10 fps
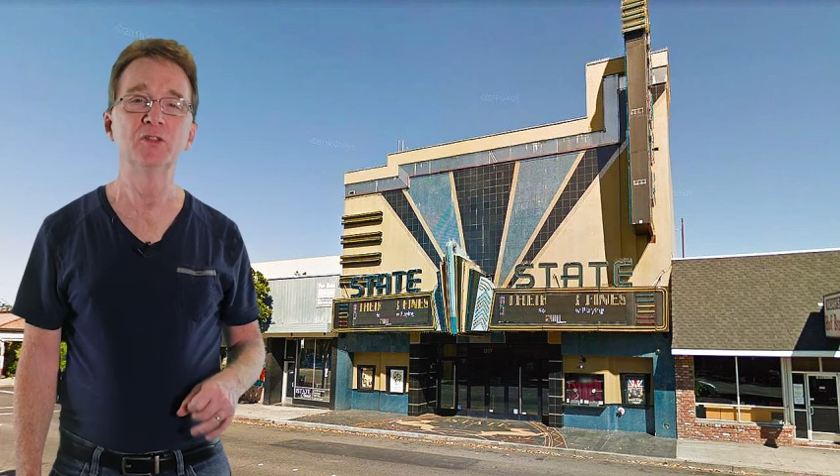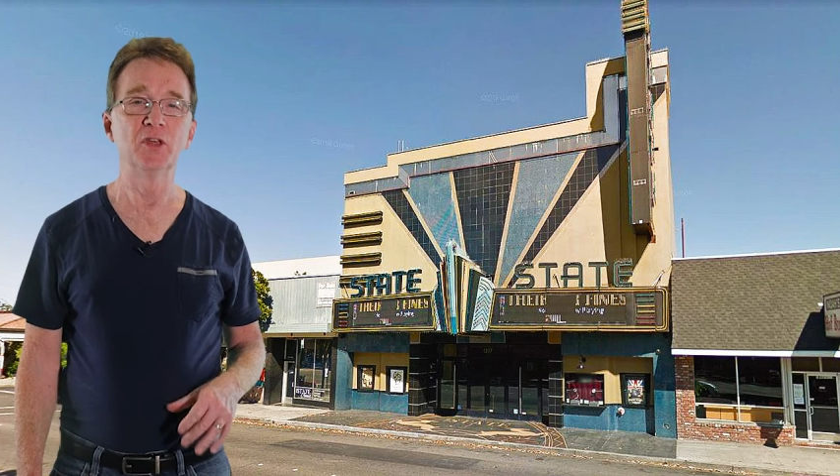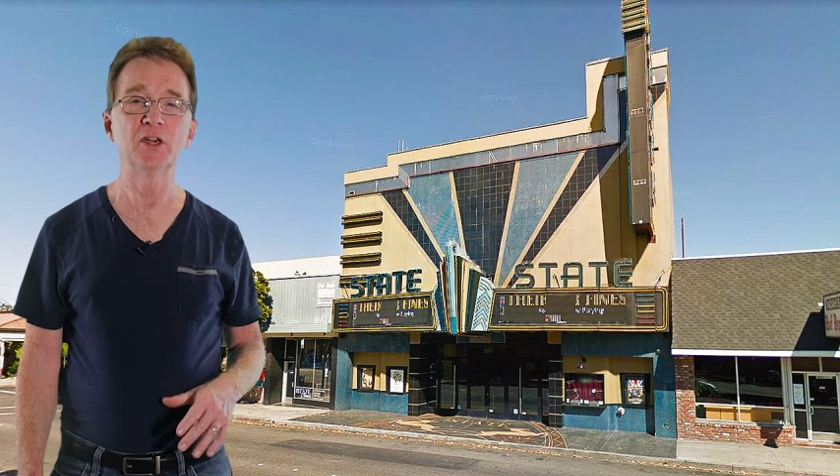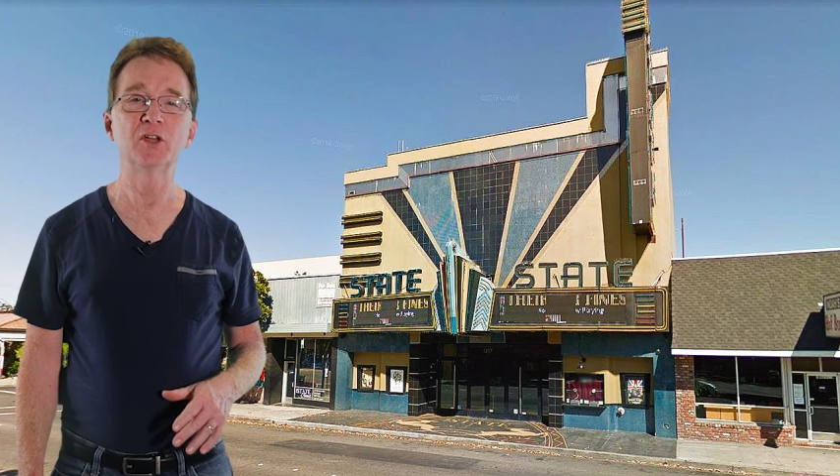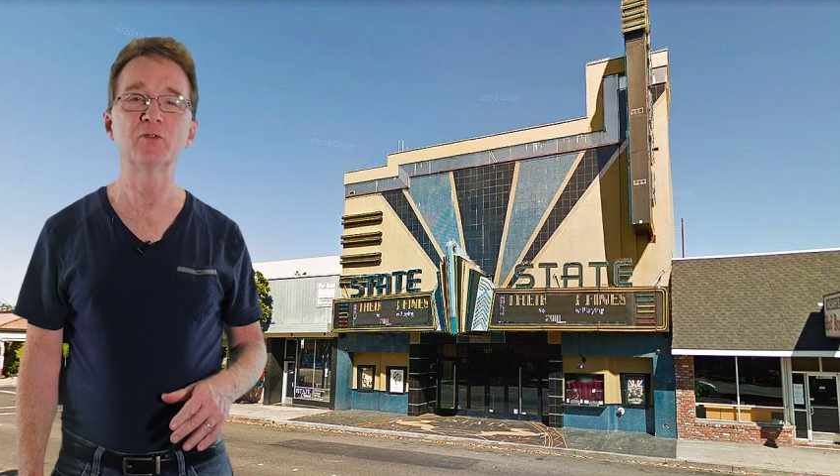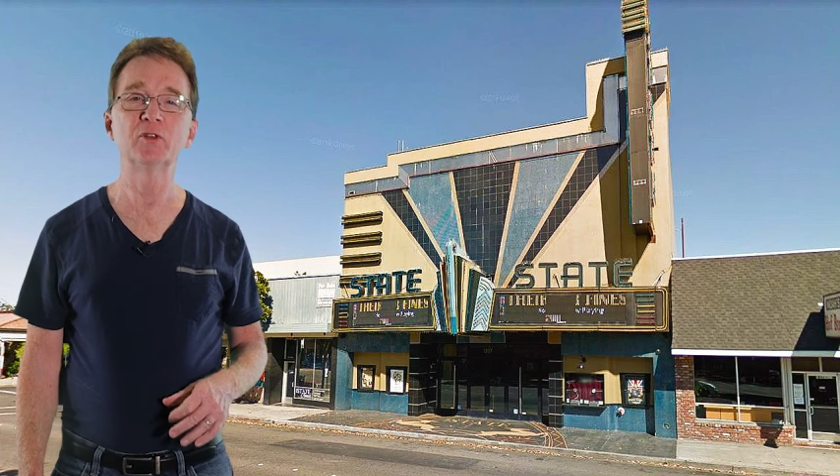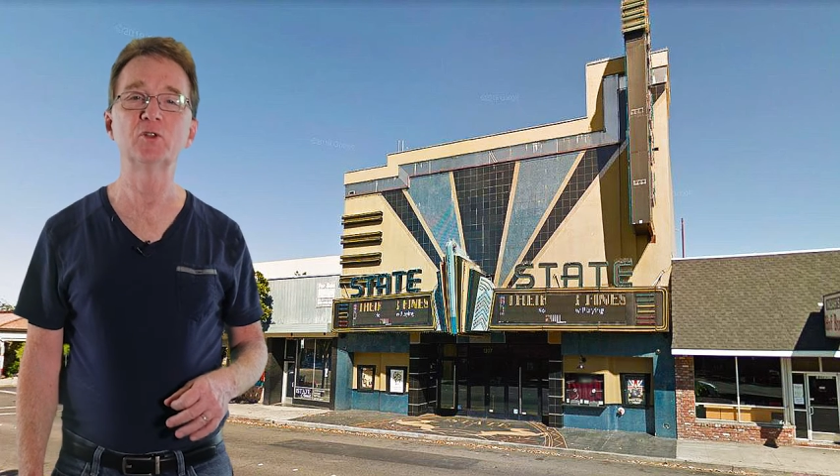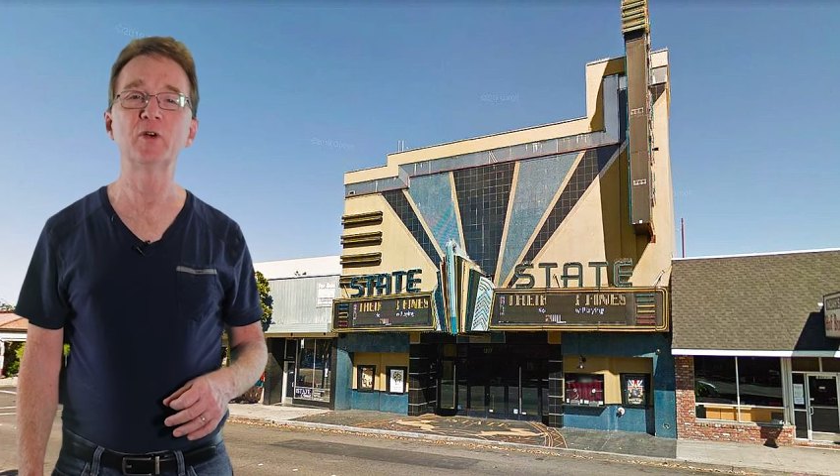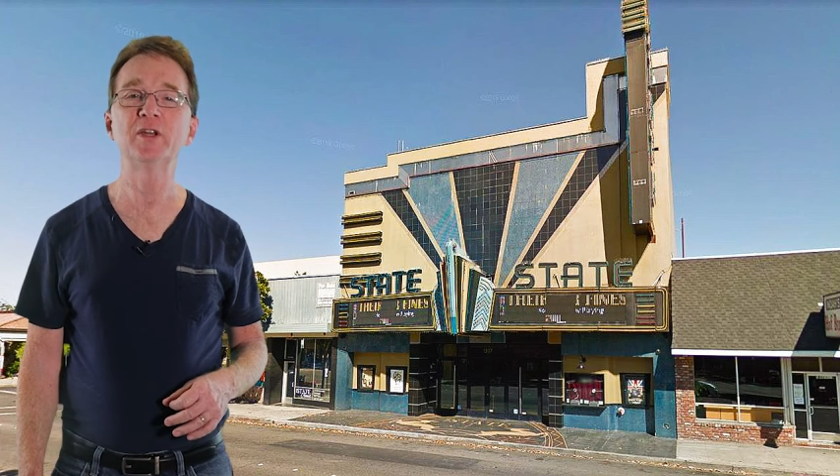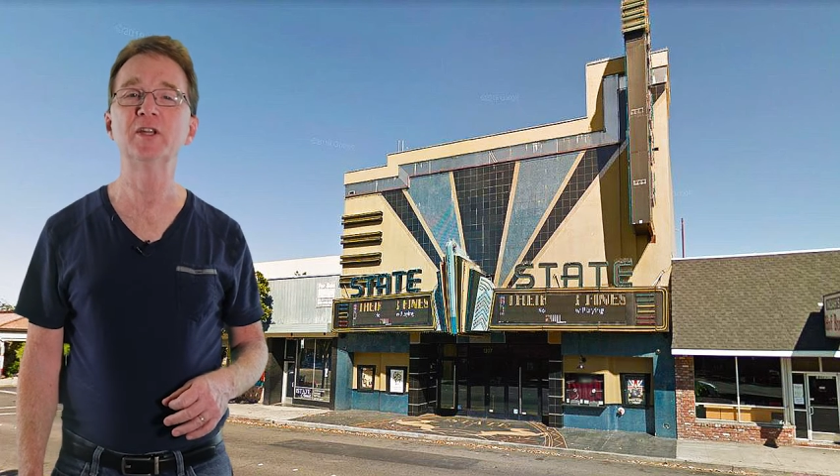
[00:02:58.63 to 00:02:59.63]
Thank you for
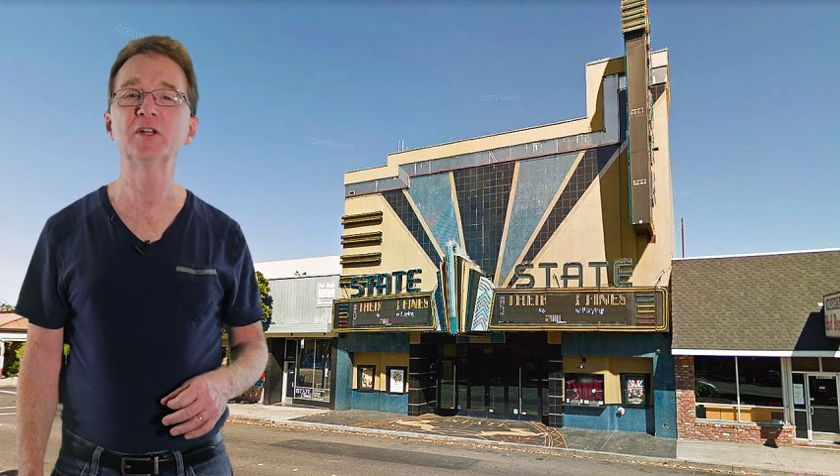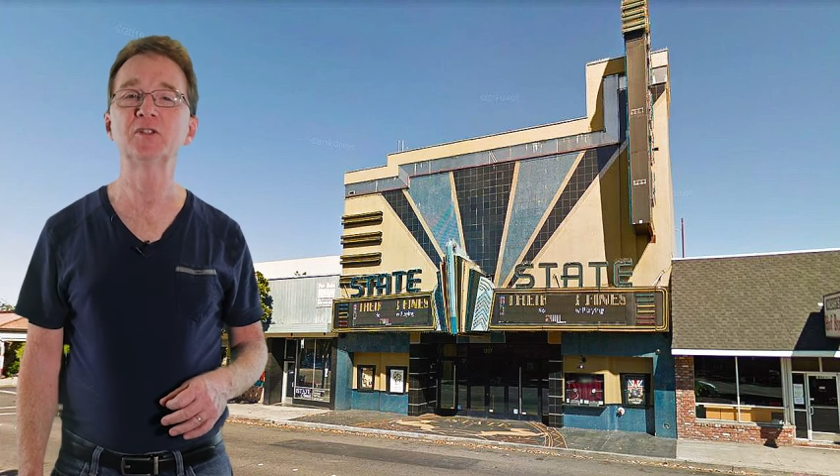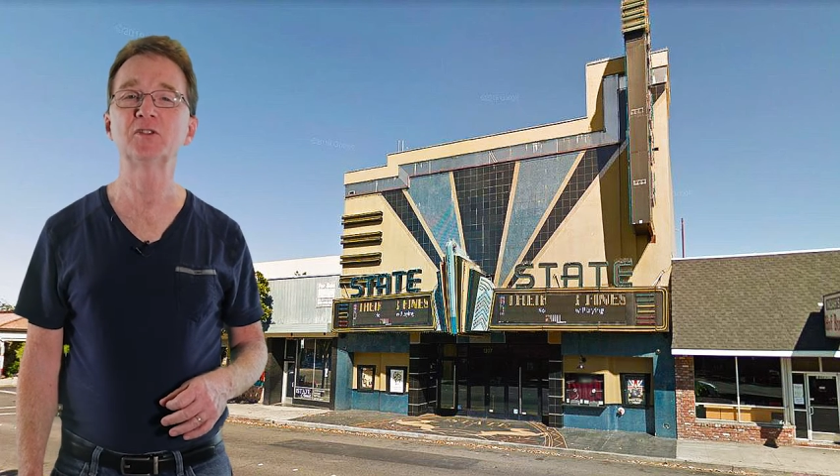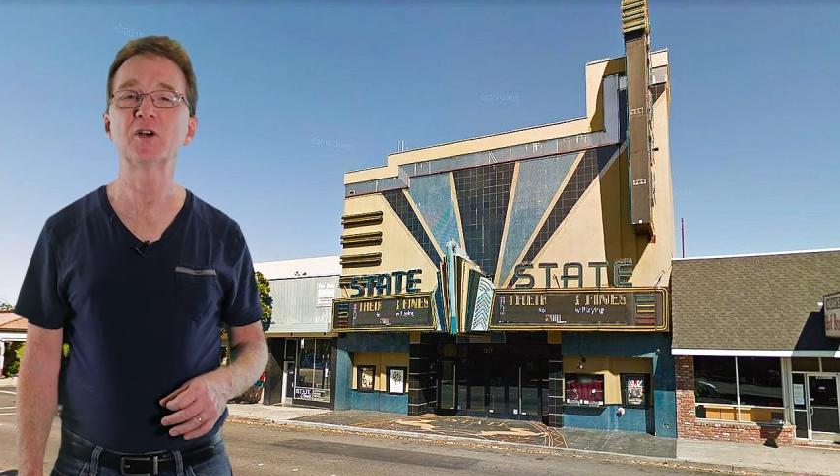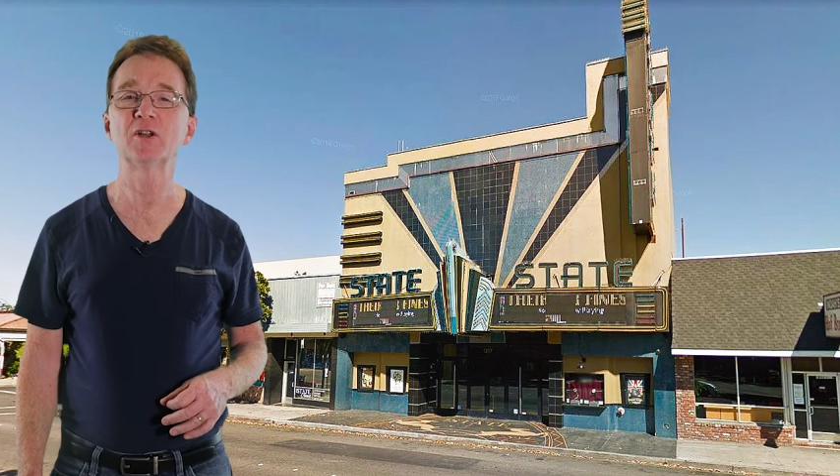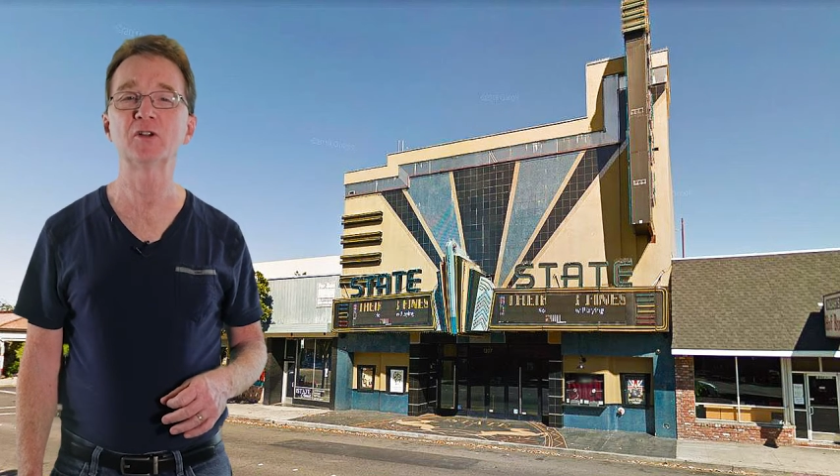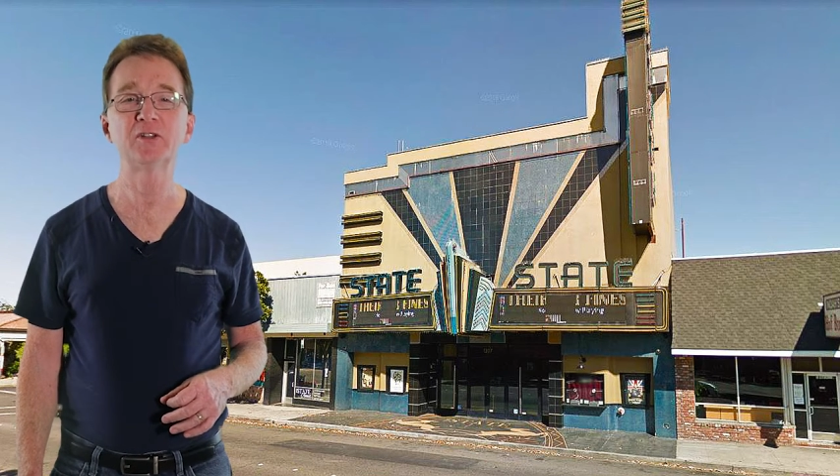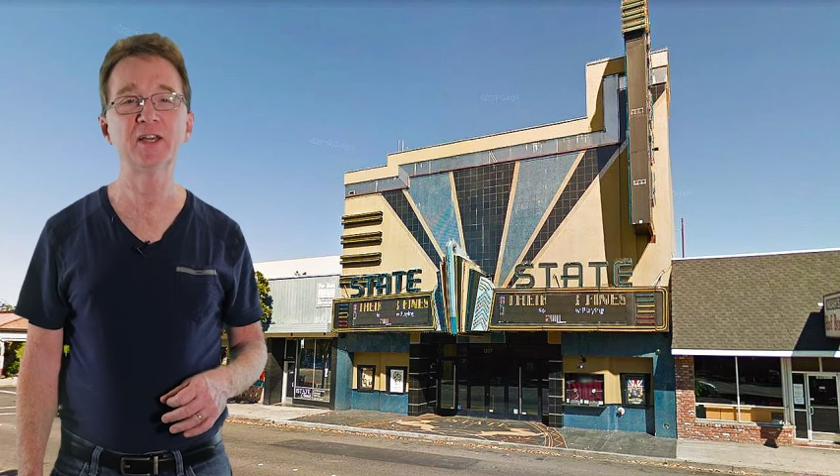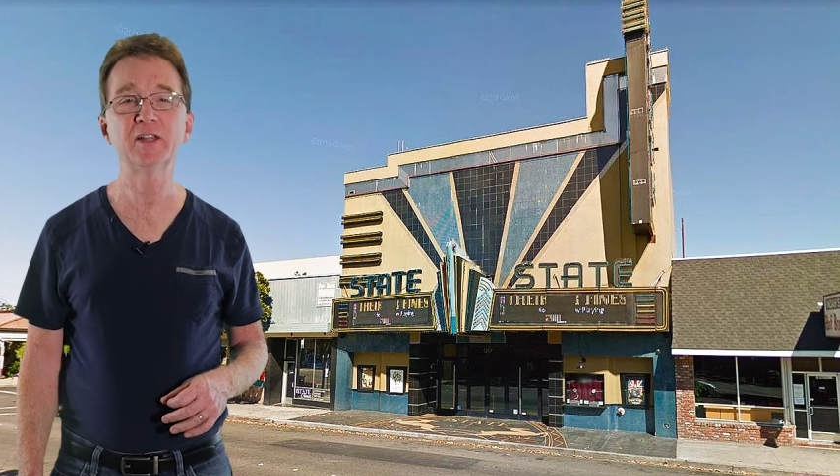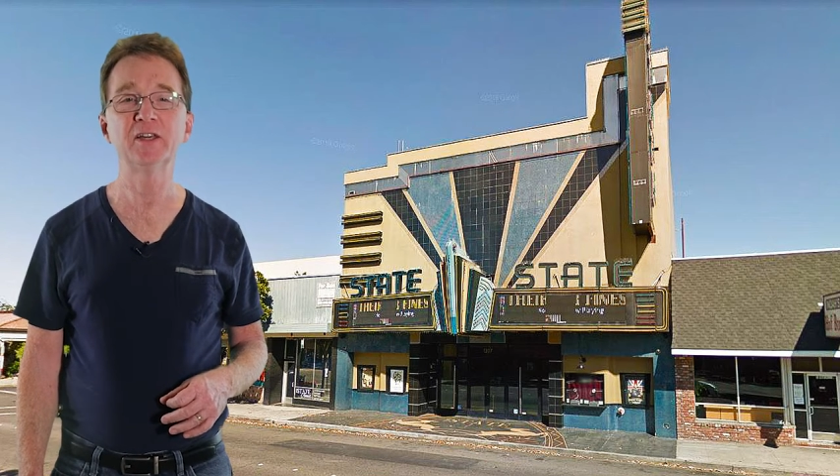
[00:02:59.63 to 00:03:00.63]
joining us on
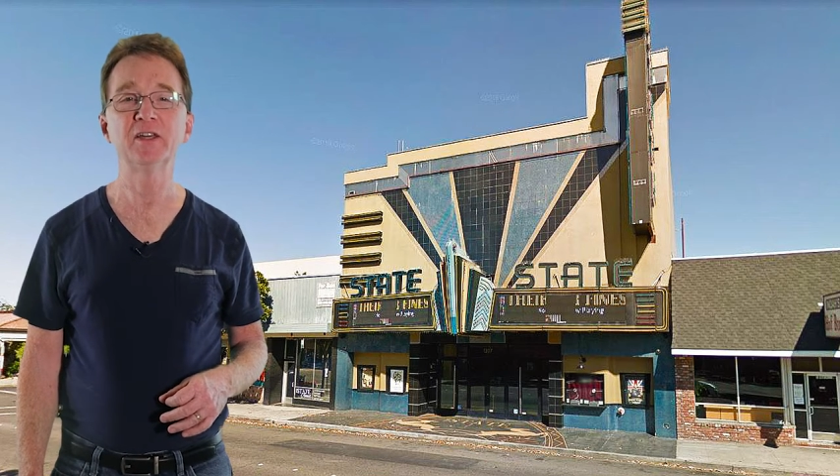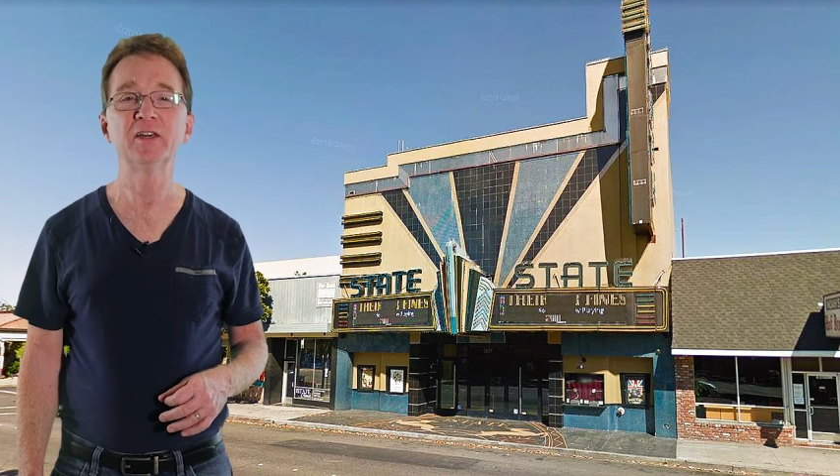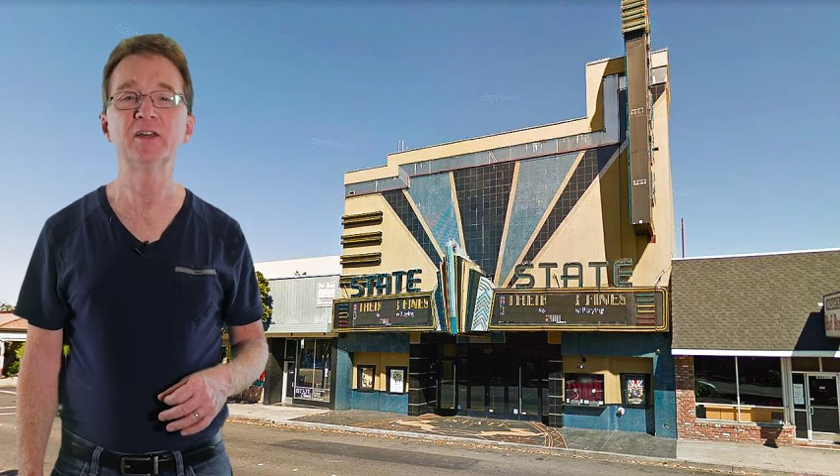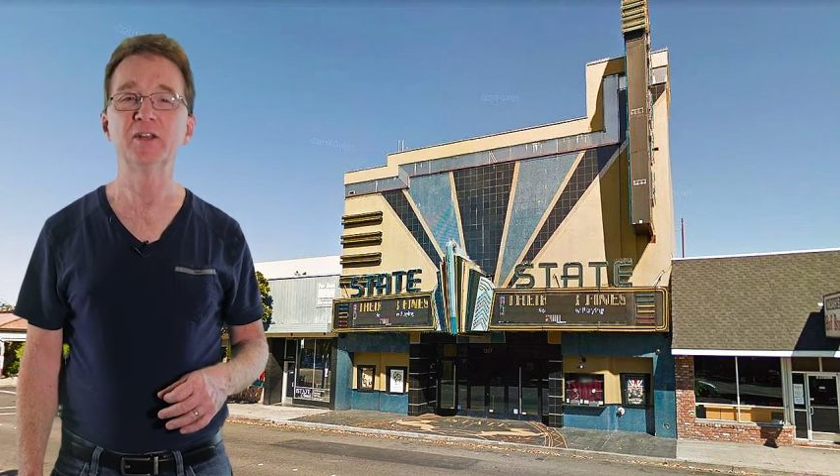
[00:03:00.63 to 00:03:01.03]
our daily